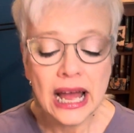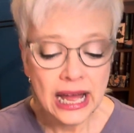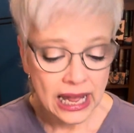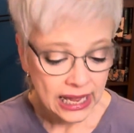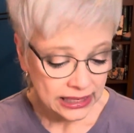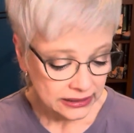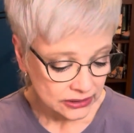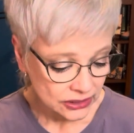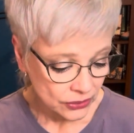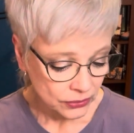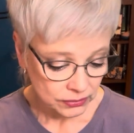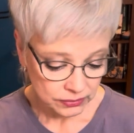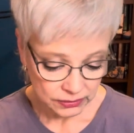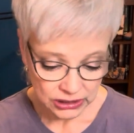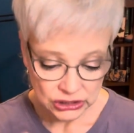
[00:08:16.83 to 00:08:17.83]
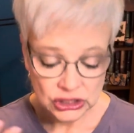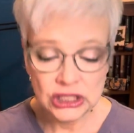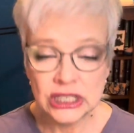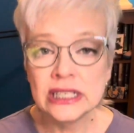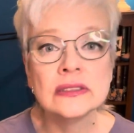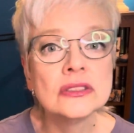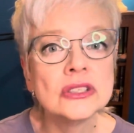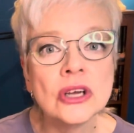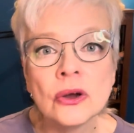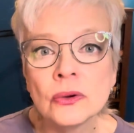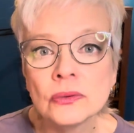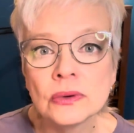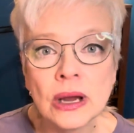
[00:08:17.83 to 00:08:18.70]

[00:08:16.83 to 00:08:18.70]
My jeans don't.